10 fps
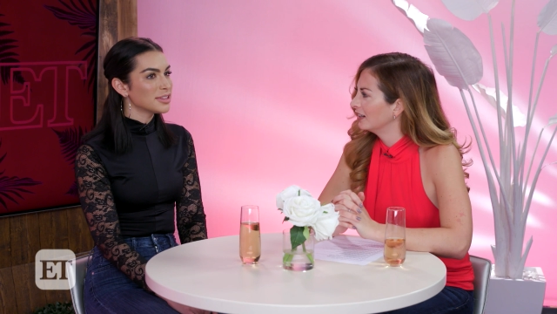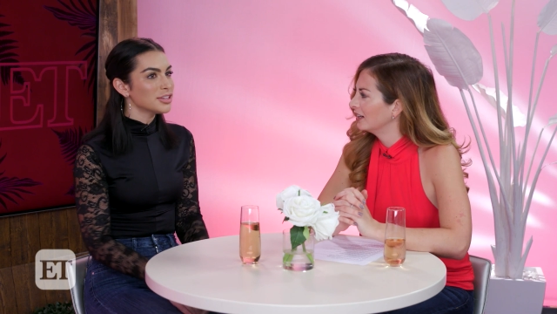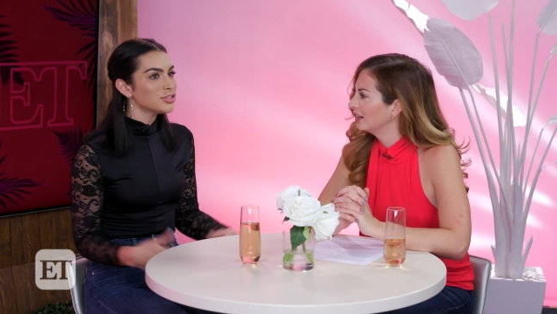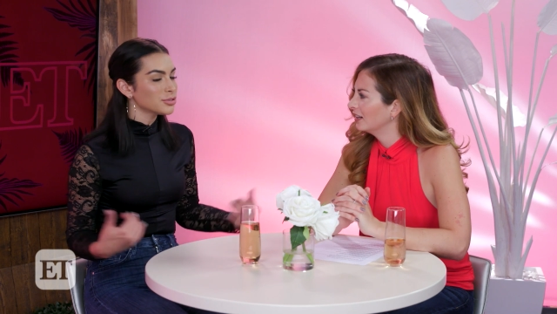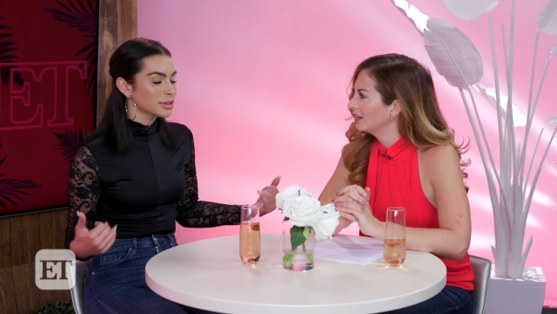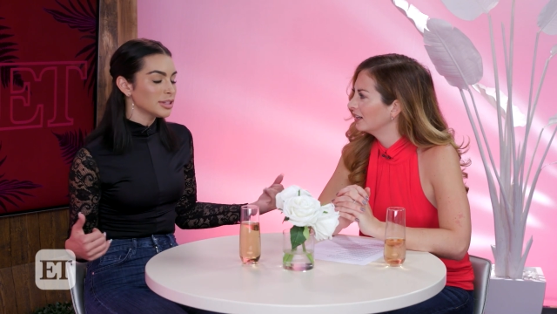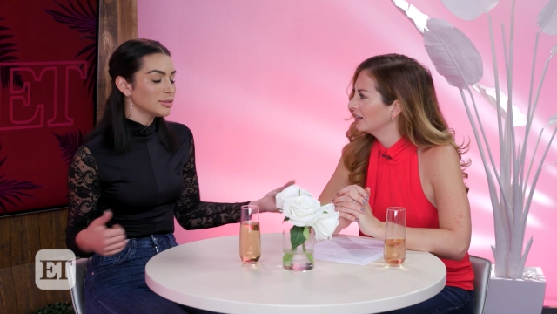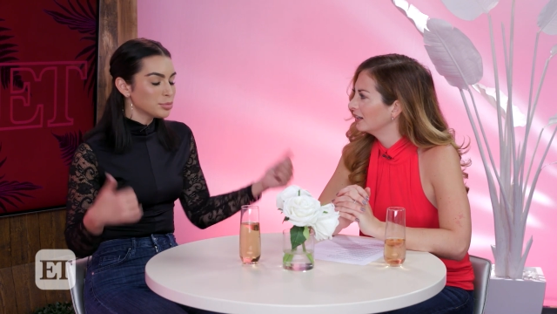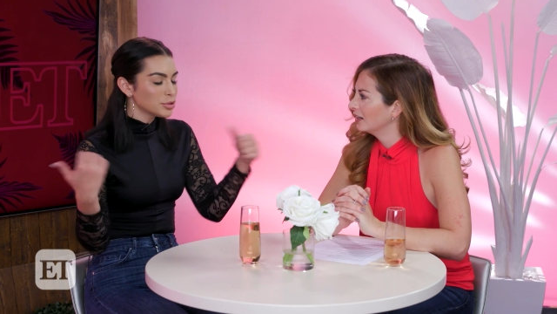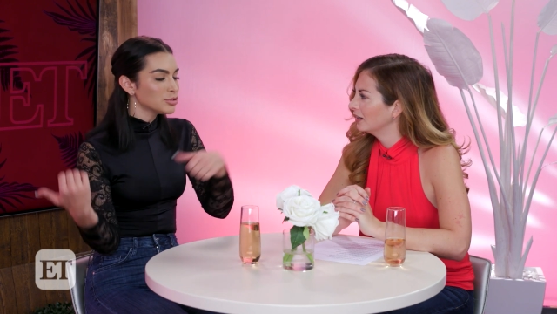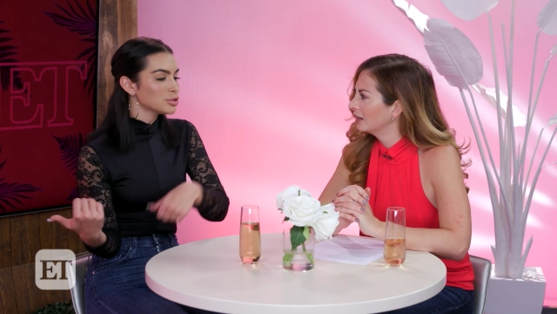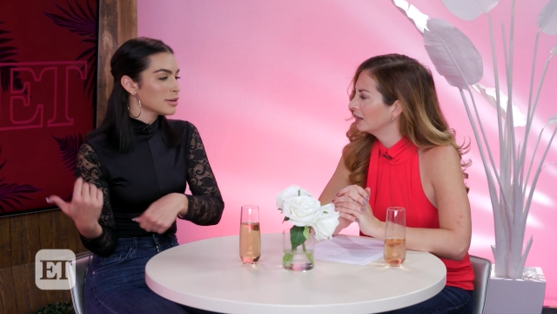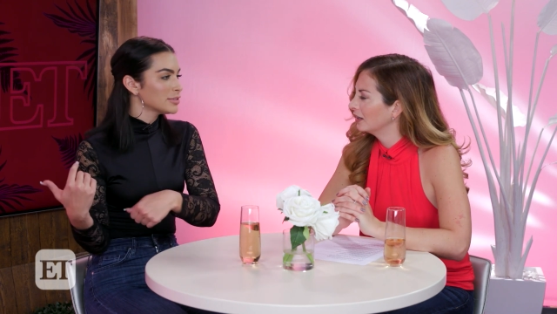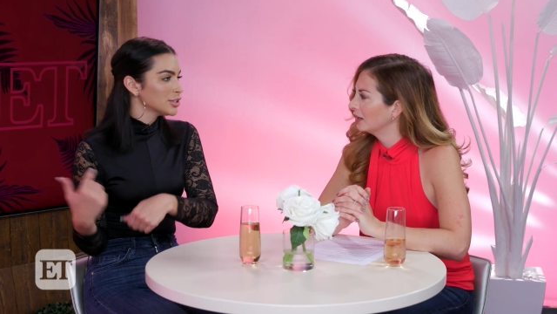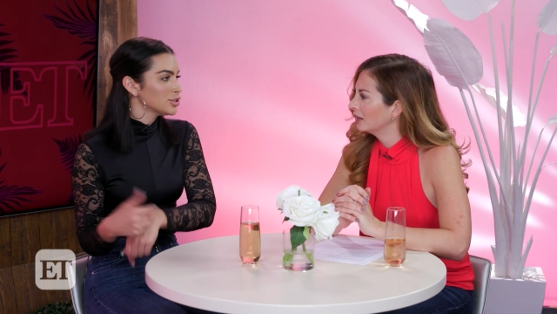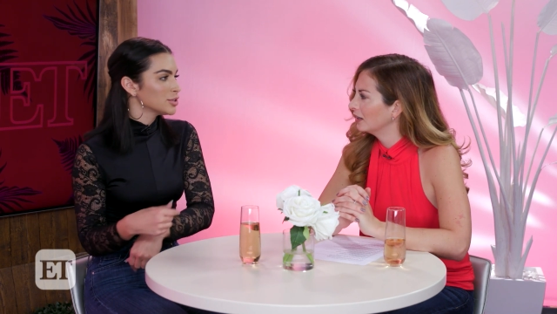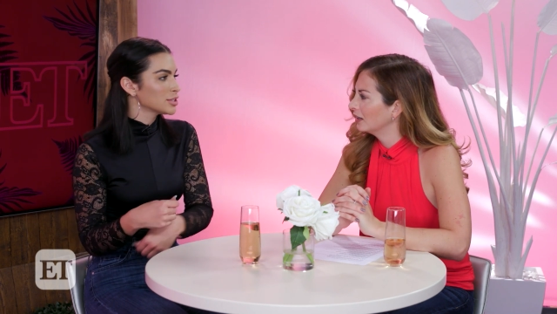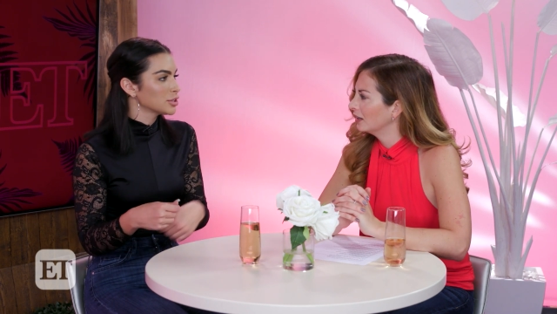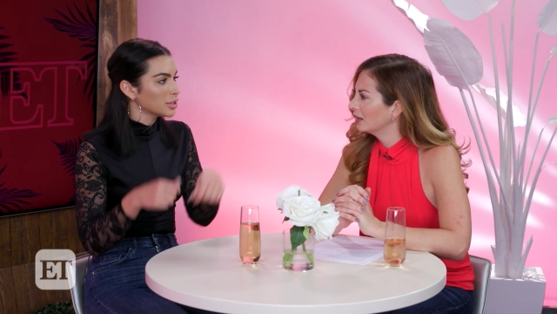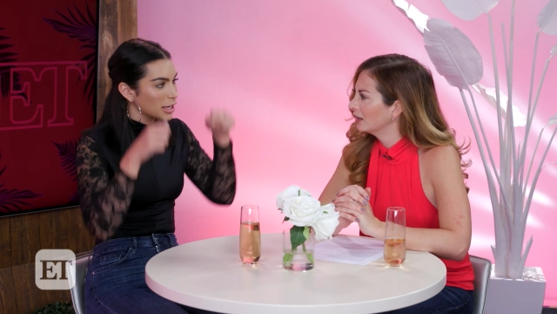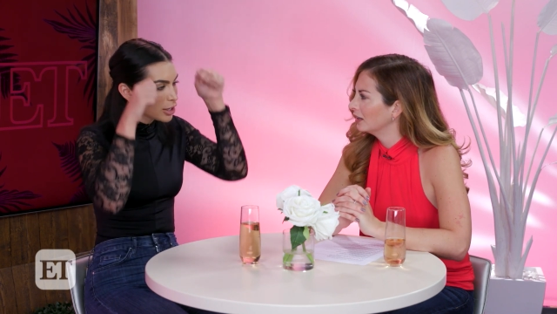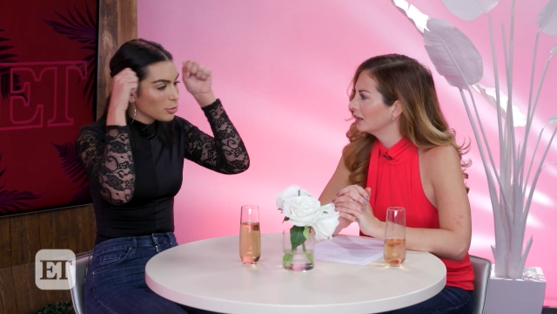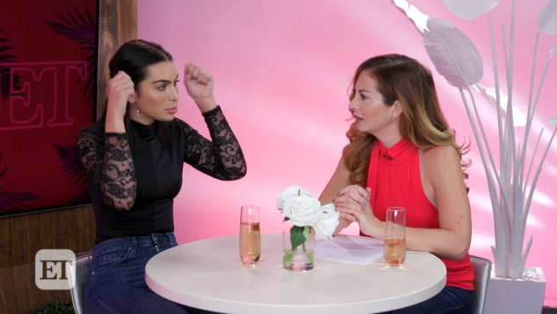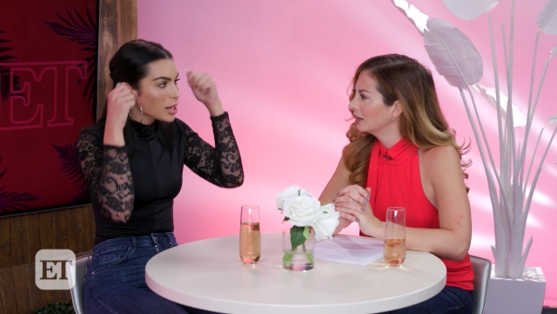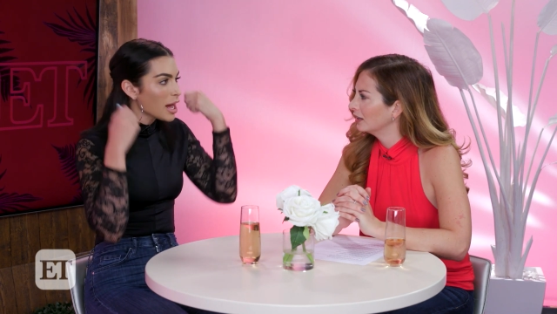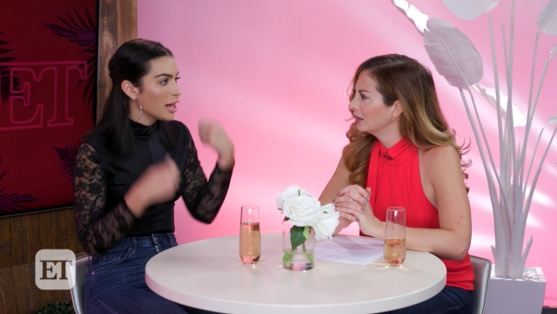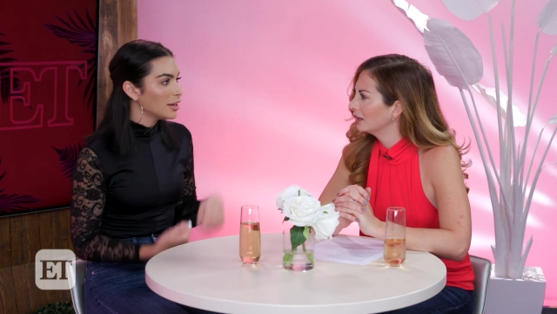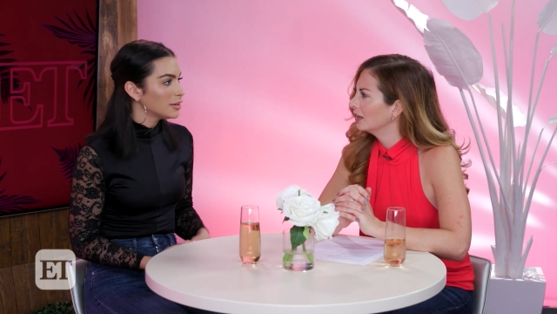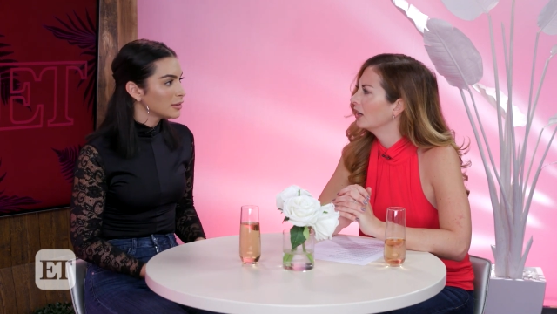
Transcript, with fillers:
Speaker 1: tissue. The producers have tissues, and they're like, go blot.